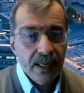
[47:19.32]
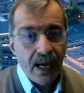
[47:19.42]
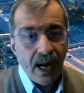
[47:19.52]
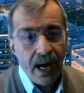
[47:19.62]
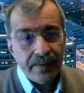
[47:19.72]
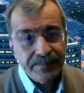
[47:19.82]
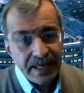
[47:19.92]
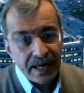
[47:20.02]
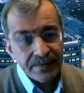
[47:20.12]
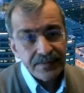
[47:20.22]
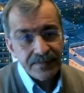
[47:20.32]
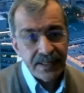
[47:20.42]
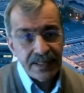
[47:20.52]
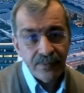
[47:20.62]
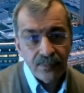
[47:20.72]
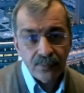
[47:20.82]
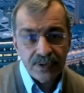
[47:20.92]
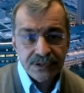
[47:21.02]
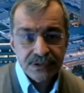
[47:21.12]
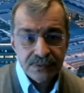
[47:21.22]
Uh, the other thing
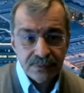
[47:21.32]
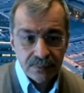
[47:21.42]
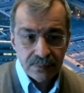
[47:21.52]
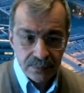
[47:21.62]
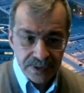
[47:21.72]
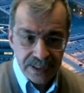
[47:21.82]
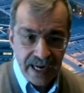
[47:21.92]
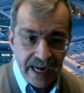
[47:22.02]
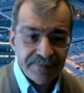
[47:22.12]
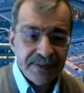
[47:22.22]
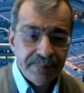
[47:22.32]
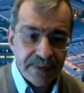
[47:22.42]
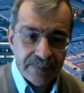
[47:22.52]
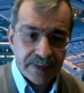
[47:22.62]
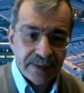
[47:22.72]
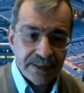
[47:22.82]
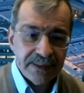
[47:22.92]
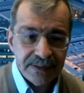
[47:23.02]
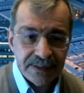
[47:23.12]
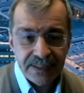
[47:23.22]
which we have in the paper and I
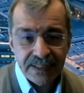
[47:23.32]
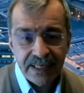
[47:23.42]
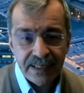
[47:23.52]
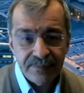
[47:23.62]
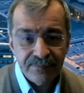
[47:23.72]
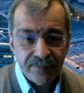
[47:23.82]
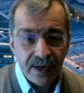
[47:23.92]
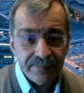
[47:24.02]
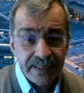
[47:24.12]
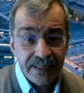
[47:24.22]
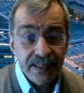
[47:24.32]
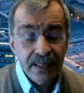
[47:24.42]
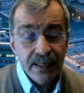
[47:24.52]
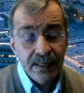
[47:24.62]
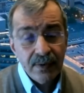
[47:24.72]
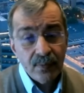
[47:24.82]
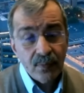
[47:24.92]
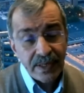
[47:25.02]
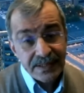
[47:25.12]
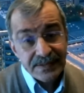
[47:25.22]
didn't get involved in,
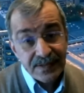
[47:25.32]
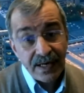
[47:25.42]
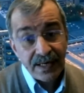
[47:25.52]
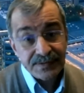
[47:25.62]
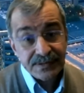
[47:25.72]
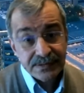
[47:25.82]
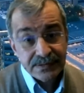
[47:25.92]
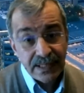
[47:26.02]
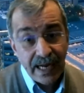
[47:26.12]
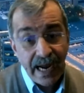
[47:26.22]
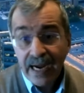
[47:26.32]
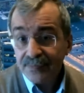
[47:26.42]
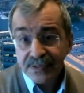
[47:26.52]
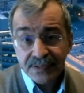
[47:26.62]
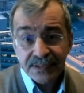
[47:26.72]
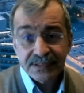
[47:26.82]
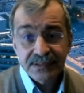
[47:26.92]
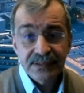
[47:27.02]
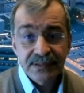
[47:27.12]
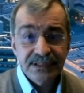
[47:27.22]
what it does, how did it
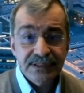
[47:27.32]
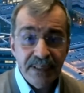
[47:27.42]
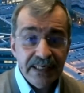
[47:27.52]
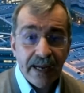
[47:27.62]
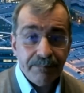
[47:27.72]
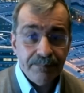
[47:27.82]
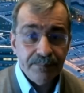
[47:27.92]
speed up